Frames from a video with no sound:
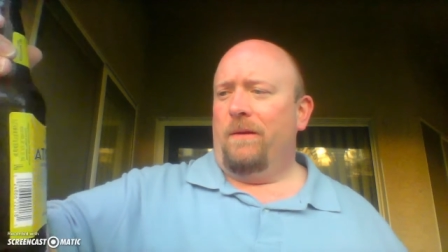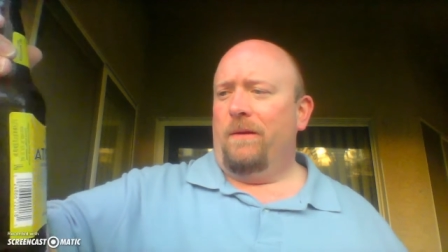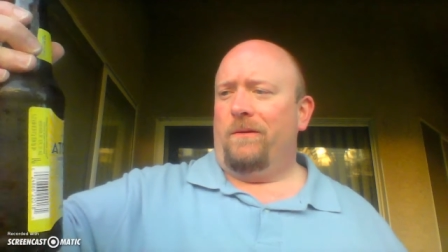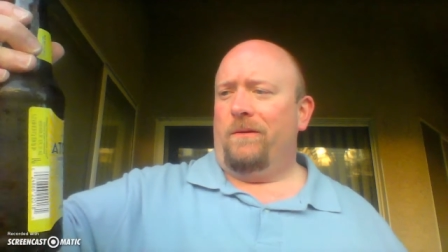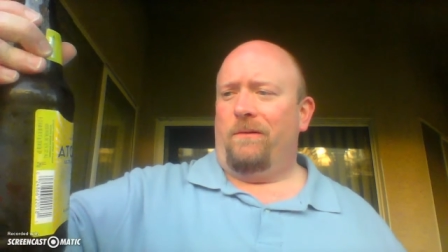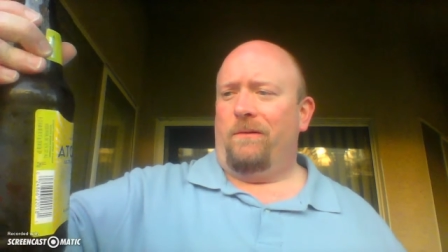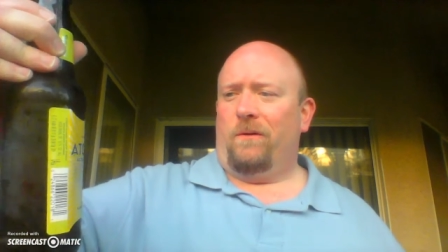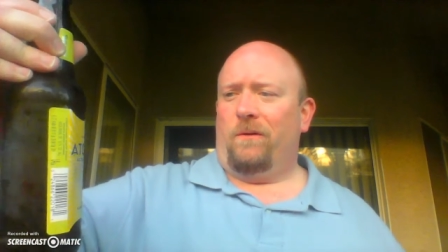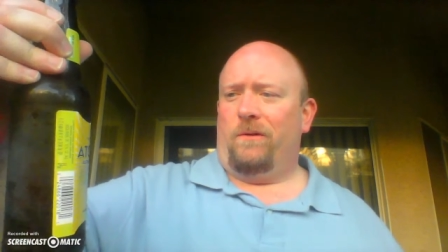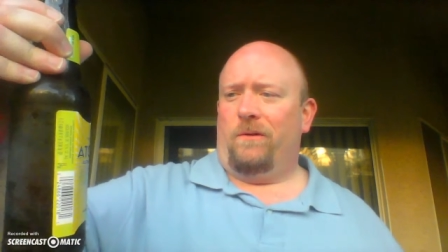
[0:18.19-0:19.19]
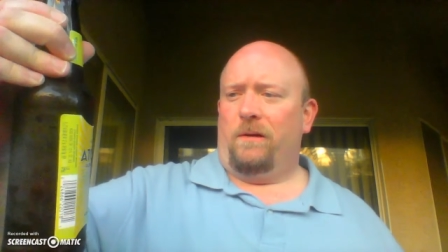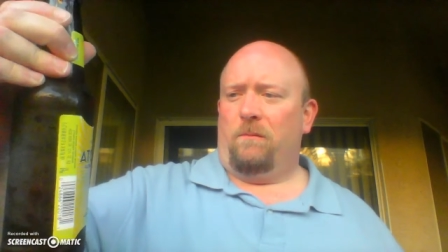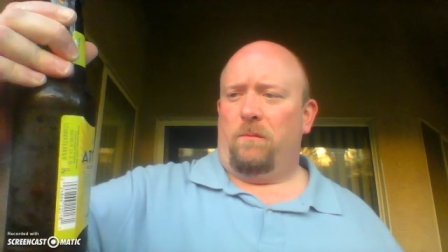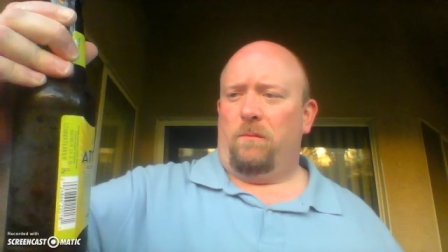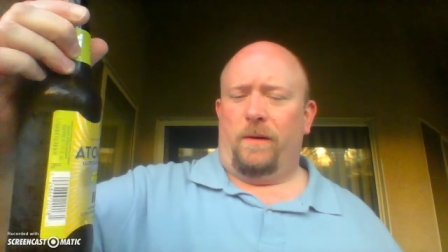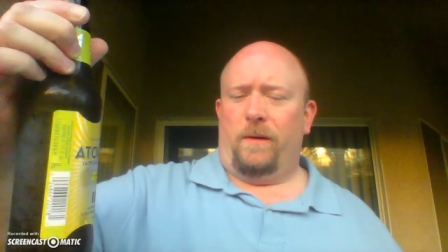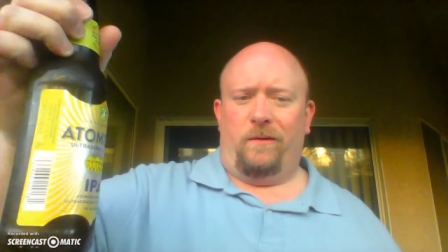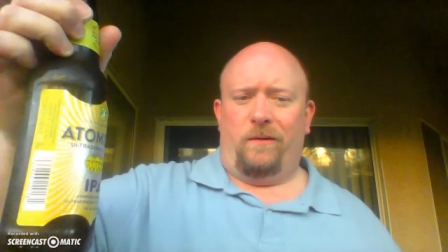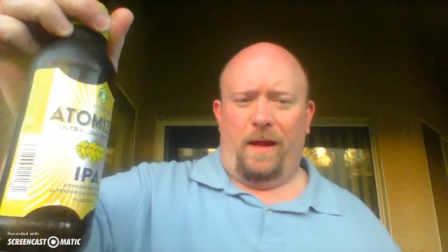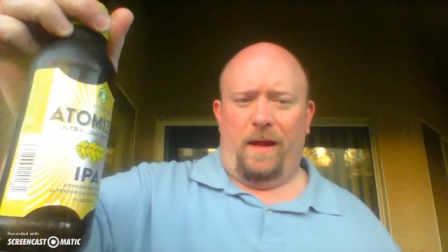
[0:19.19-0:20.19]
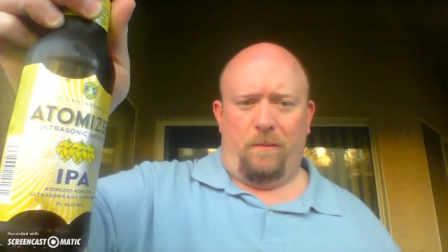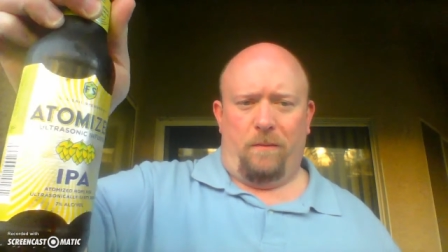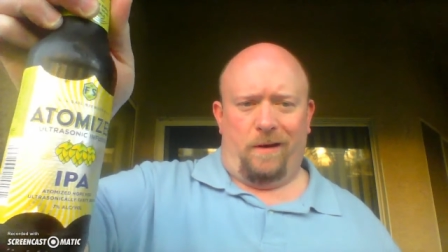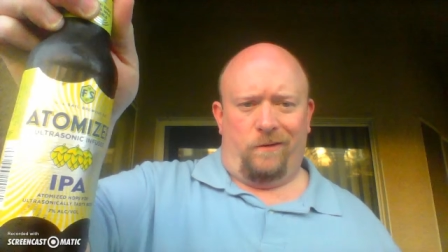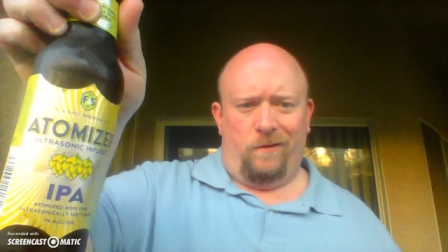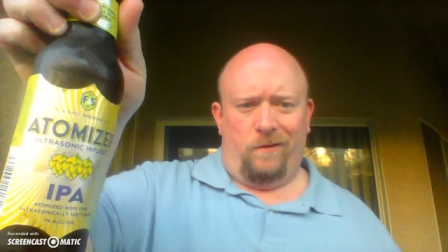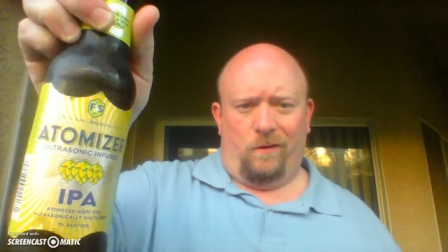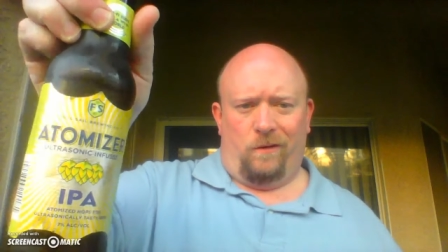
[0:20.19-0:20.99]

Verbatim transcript: This is the Full Sail Brewing's Atomizer